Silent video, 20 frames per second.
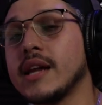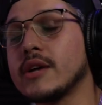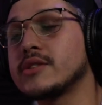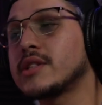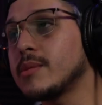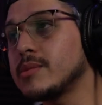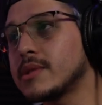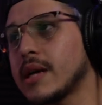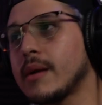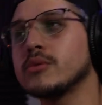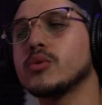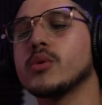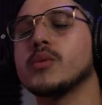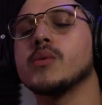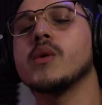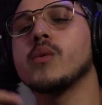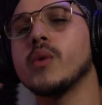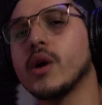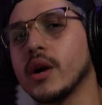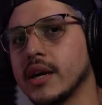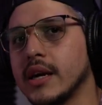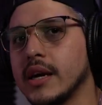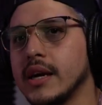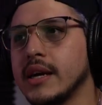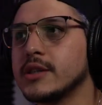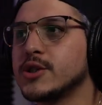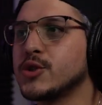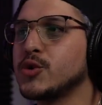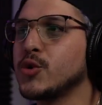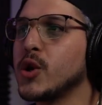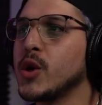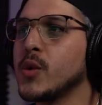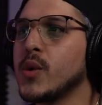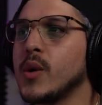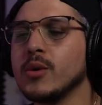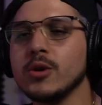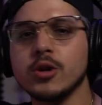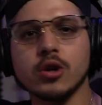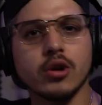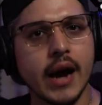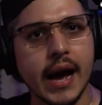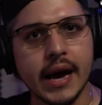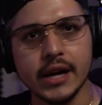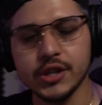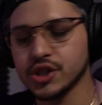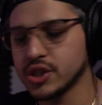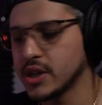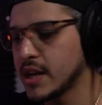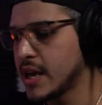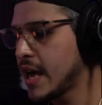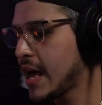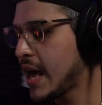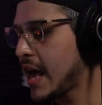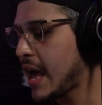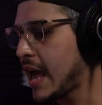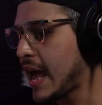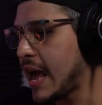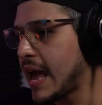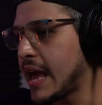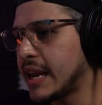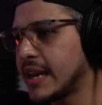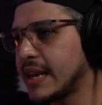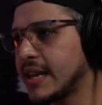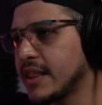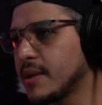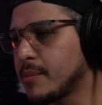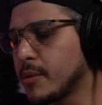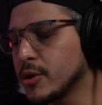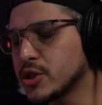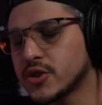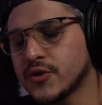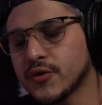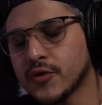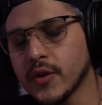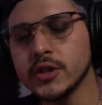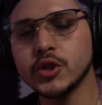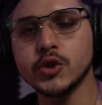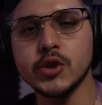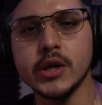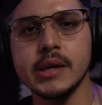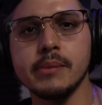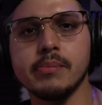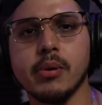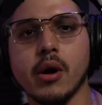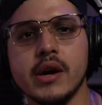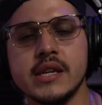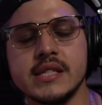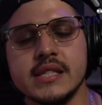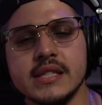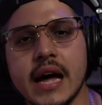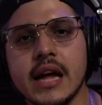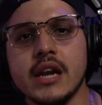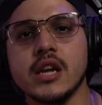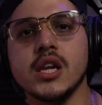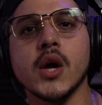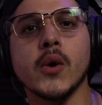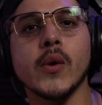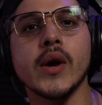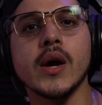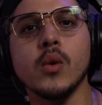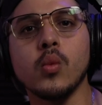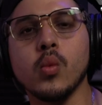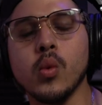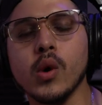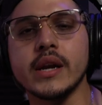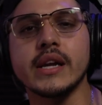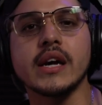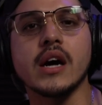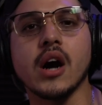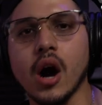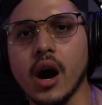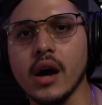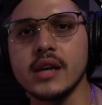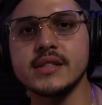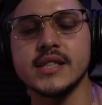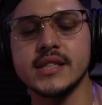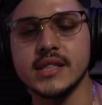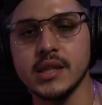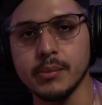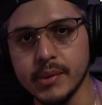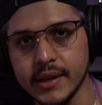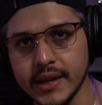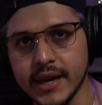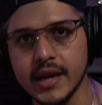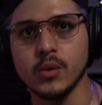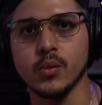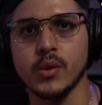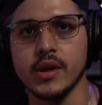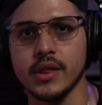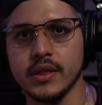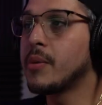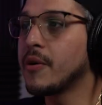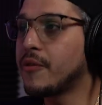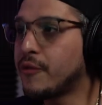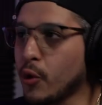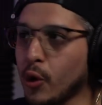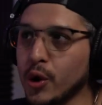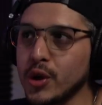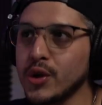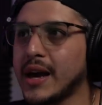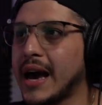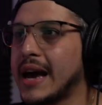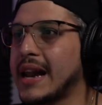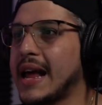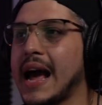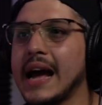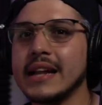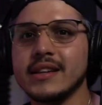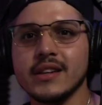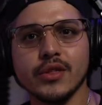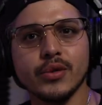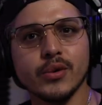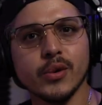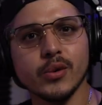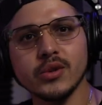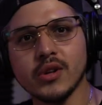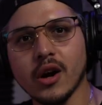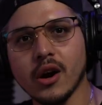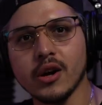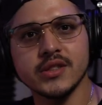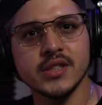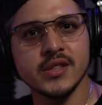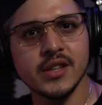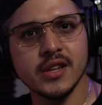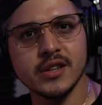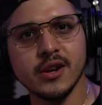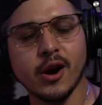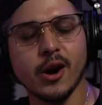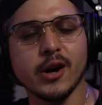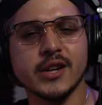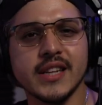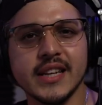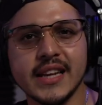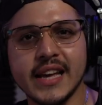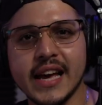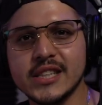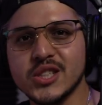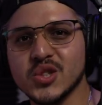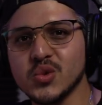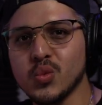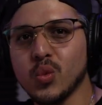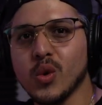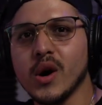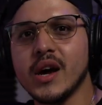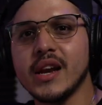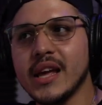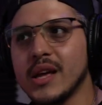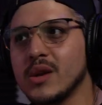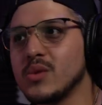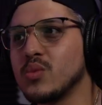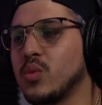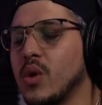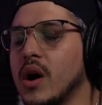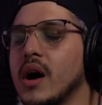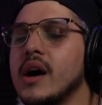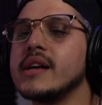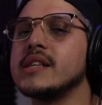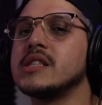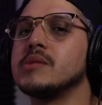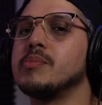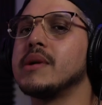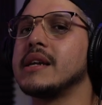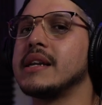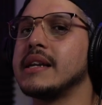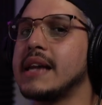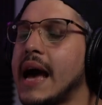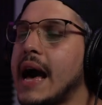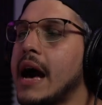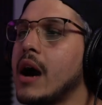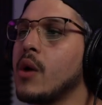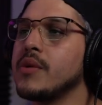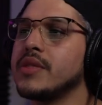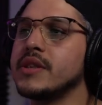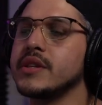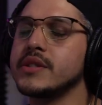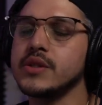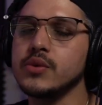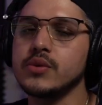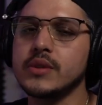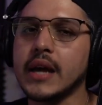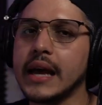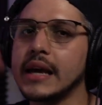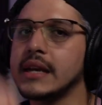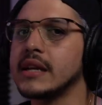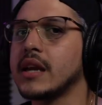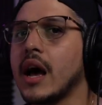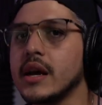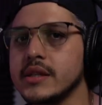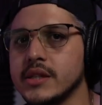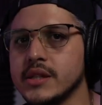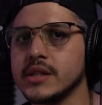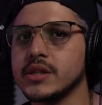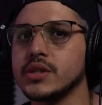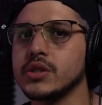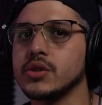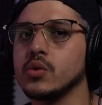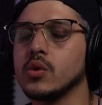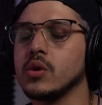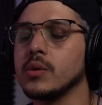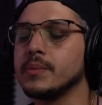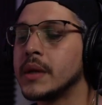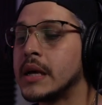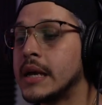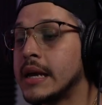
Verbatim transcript: Now, sometimes when we're working, Studio One will crash and the most frustrating part is not knowing what caused it to begin with. Before, you kind of had to throw darts in the dark to guess what it was, but now with this new diagnostics tool,